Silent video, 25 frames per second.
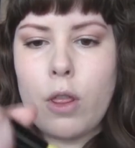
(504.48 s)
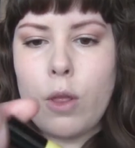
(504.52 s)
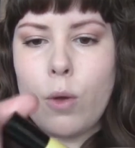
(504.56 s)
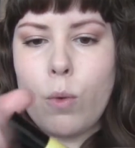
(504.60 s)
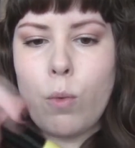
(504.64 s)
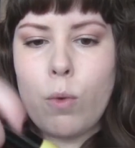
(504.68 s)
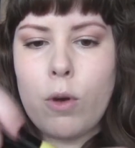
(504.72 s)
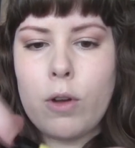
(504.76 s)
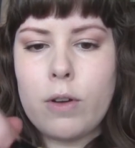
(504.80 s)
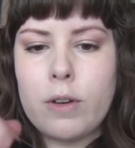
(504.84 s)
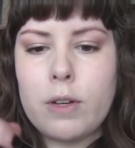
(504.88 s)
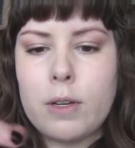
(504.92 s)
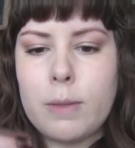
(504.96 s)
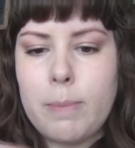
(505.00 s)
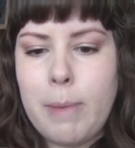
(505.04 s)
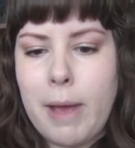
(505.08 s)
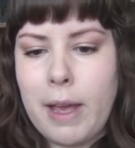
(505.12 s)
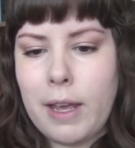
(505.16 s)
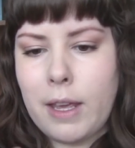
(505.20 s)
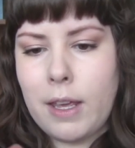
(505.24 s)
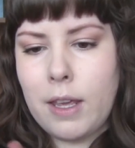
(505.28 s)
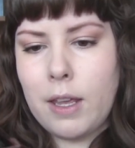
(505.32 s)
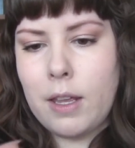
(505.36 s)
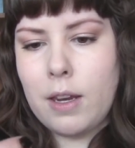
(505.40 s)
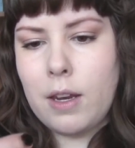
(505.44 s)
The wand
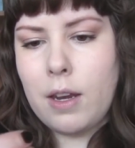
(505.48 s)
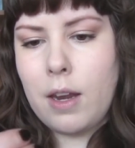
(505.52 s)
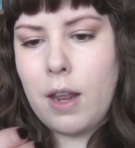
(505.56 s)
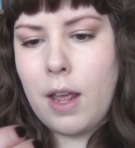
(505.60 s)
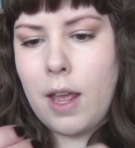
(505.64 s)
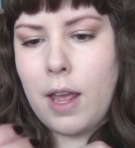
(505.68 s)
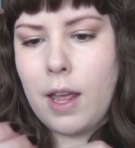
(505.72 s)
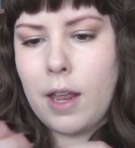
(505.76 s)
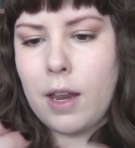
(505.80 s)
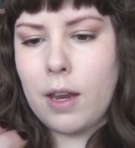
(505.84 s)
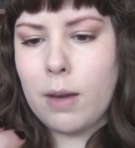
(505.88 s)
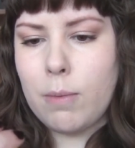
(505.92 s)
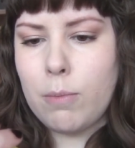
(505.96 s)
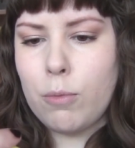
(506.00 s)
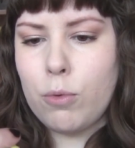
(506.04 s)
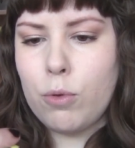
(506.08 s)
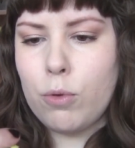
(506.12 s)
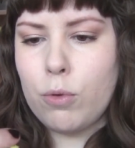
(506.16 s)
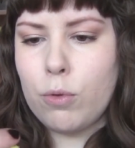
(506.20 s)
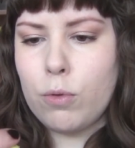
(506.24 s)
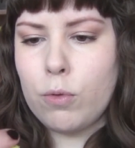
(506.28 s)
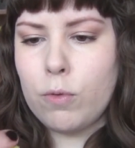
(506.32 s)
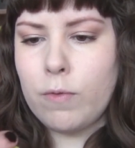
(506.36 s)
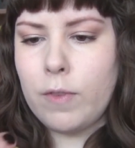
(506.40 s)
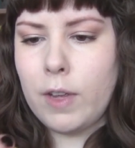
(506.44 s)
back in and
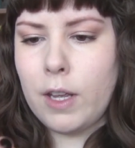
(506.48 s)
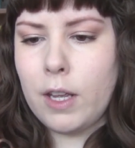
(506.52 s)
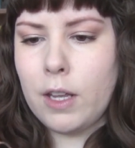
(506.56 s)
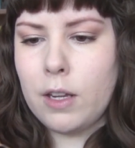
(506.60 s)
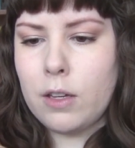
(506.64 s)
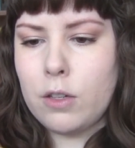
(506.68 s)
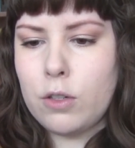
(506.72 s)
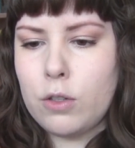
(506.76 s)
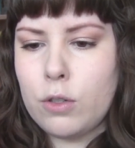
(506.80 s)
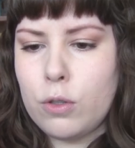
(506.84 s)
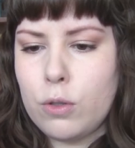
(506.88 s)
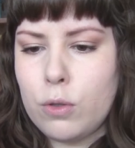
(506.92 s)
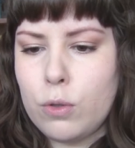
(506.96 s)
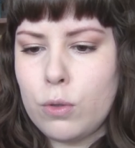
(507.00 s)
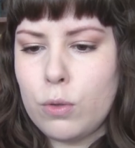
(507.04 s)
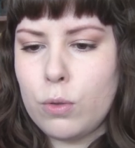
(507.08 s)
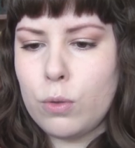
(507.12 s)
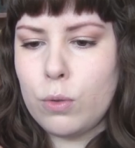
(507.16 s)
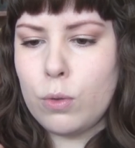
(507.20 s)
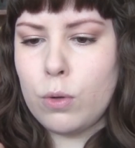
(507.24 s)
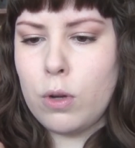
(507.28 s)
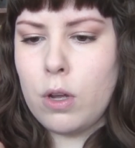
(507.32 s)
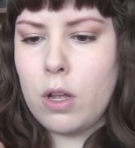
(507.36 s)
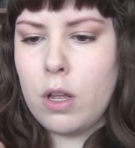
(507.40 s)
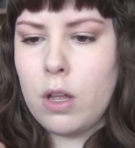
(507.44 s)
move it
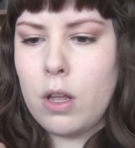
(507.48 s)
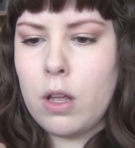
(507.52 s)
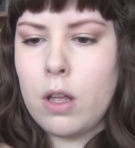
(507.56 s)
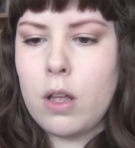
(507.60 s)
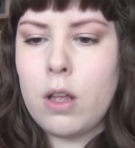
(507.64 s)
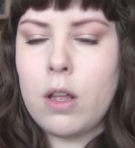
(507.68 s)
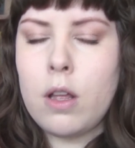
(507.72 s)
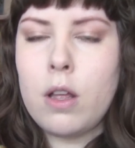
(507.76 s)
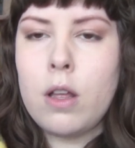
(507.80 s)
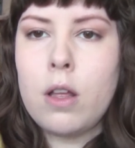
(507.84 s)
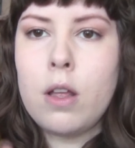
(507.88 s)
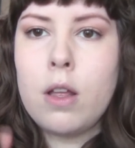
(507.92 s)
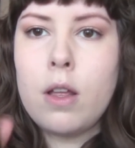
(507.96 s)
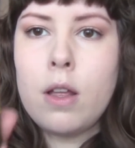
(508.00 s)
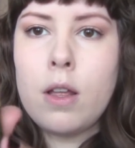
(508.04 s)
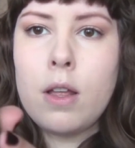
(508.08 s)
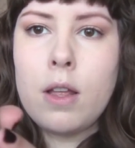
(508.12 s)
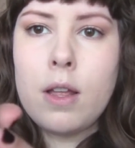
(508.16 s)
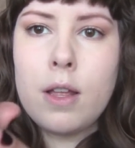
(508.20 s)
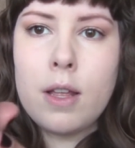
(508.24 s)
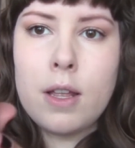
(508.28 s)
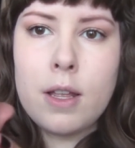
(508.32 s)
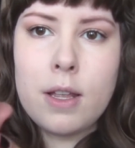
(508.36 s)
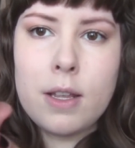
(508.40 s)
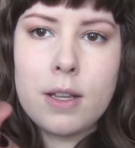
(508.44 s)
to
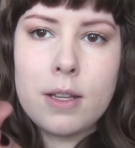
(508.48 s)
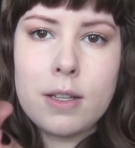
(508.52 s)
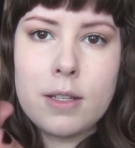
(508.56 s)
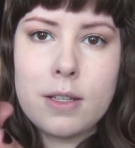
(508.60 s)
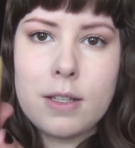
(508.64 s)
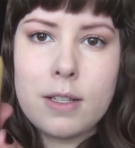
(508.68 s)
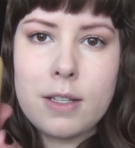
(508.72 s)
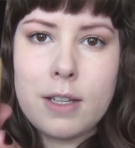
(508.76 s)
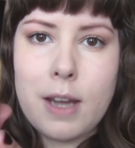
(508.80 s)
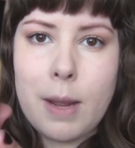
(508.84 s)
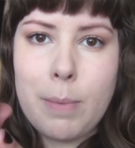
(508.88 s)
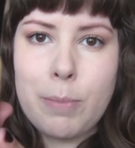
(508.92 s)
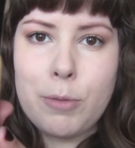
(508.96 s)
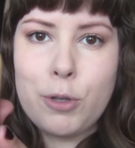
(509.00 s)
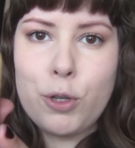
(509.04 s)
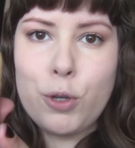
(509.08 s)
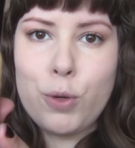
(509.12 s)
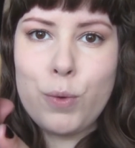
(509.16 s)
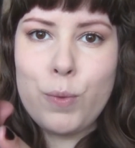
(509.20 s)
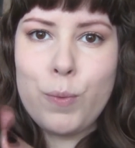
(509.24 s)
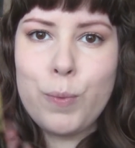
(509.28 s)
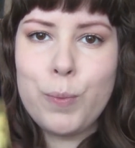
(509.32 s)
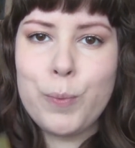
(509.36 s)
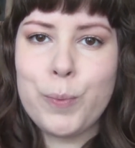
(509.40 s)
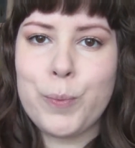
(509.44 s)
step
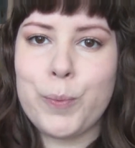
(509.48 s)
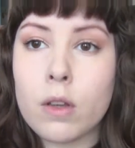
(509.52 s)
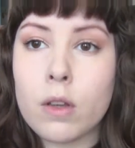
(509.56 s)
2.